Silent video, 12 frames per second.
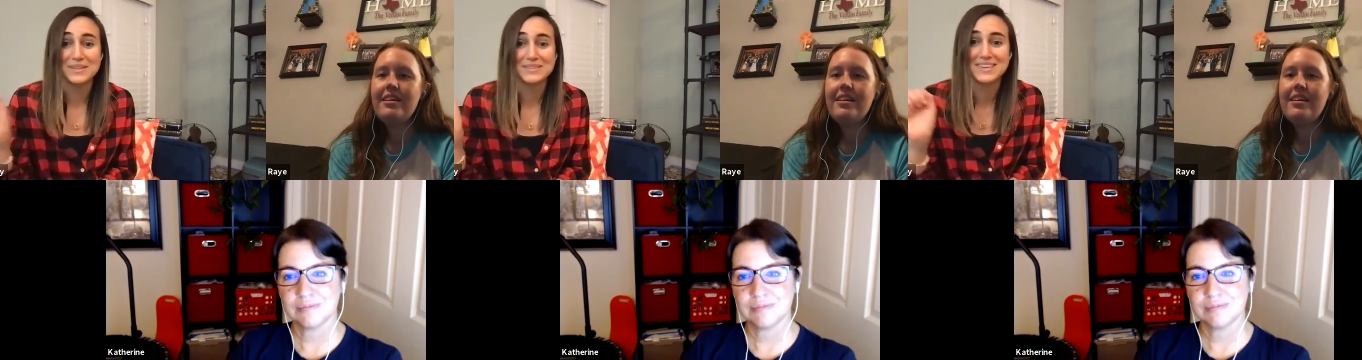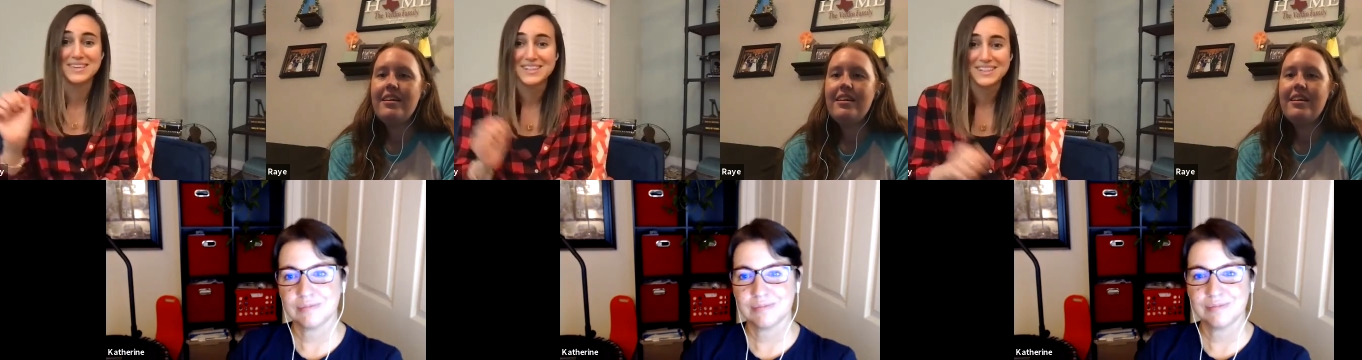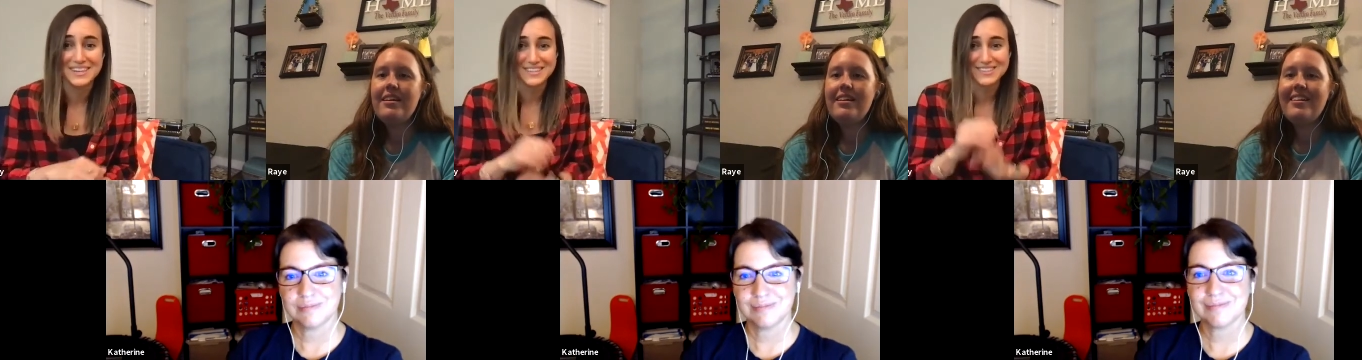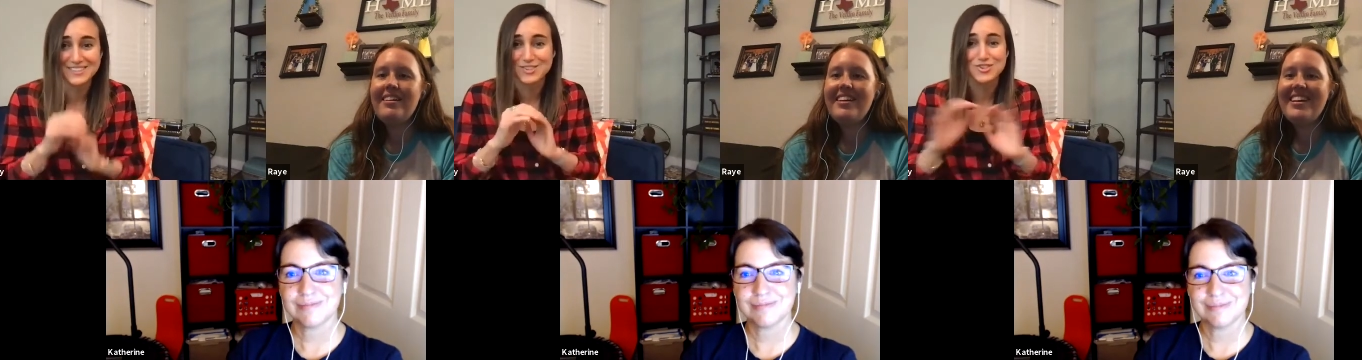Speaker 1: one to the
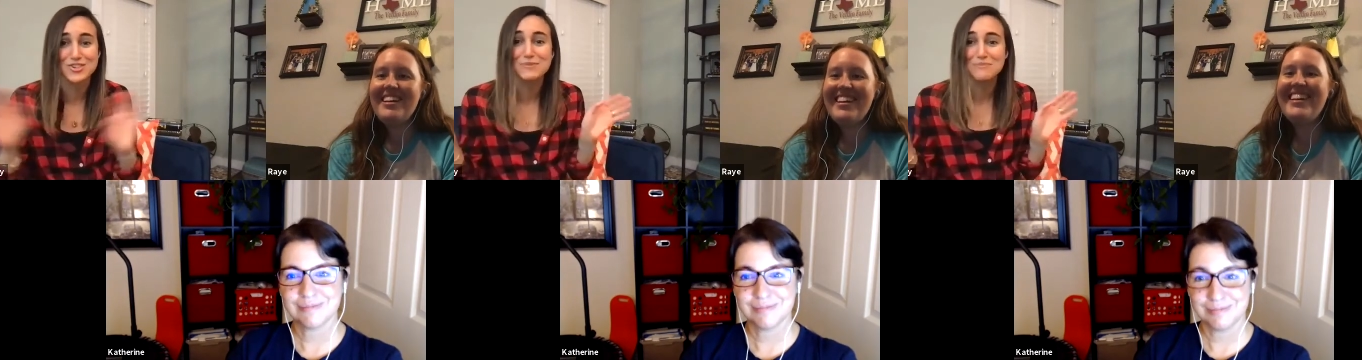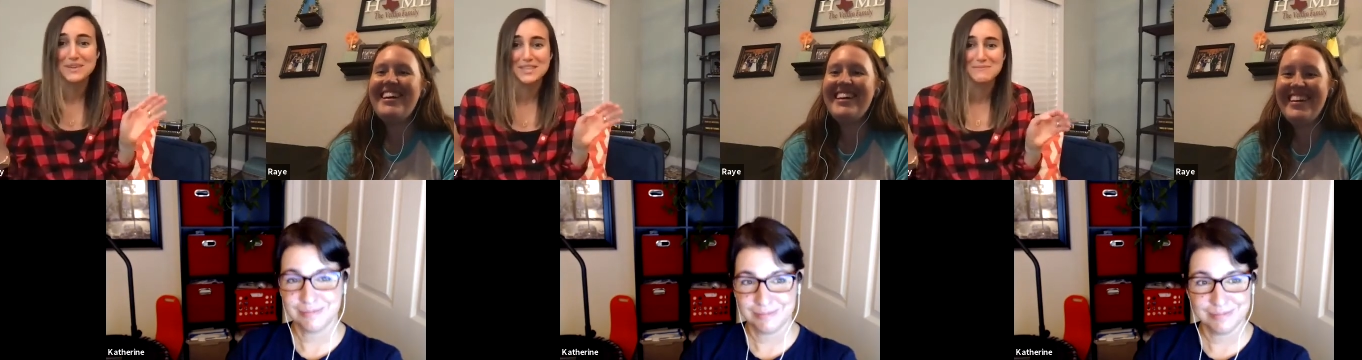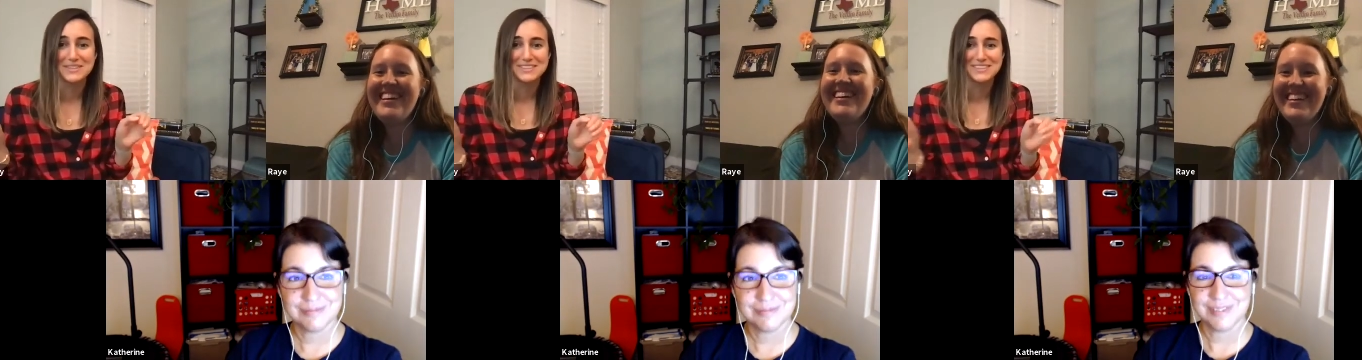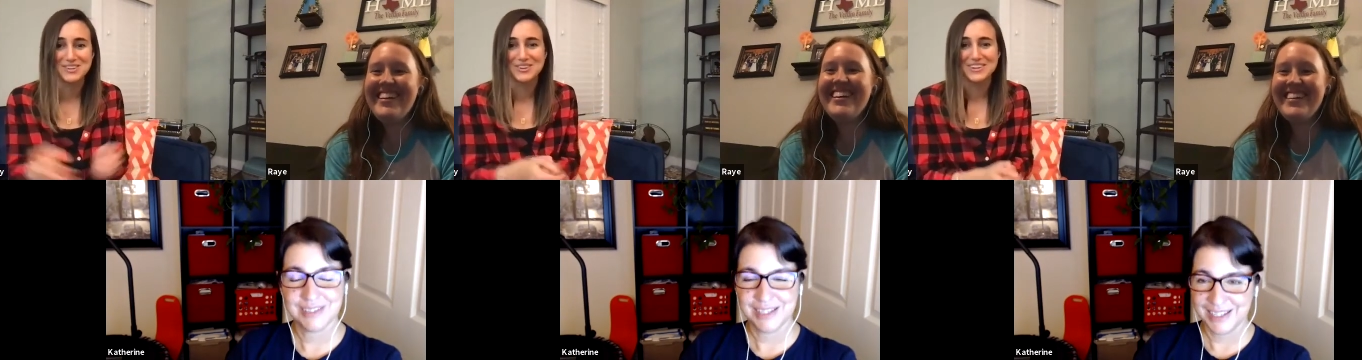list, ship me the
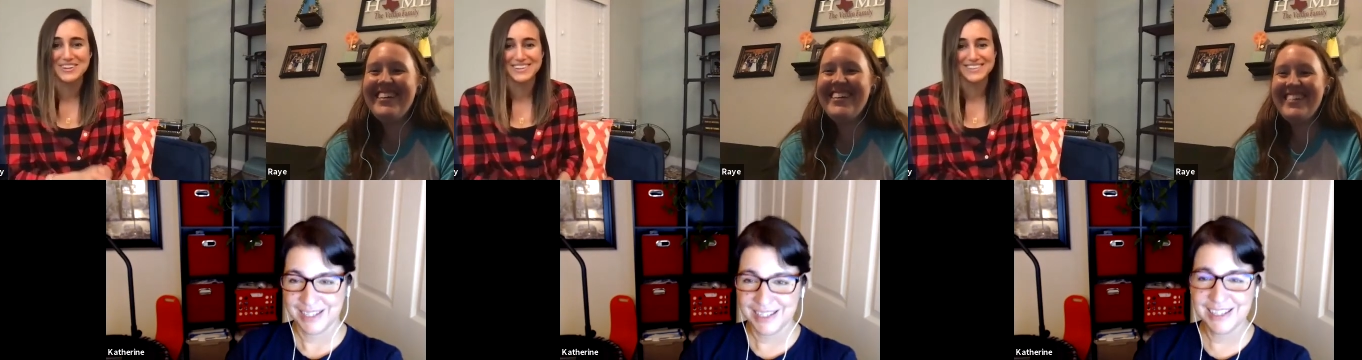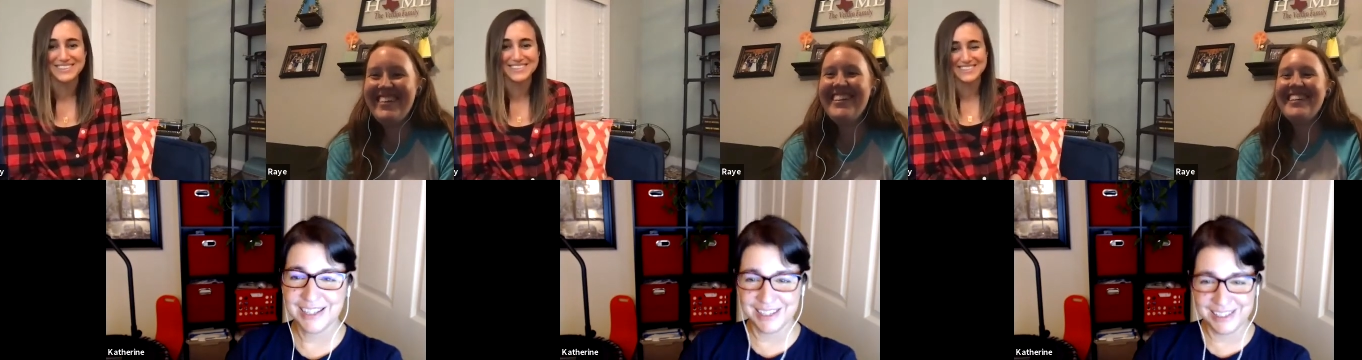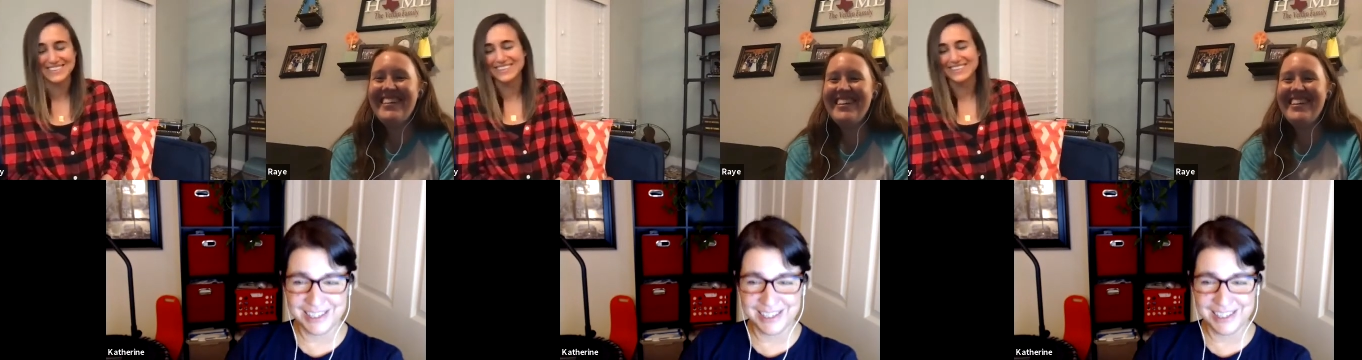materials.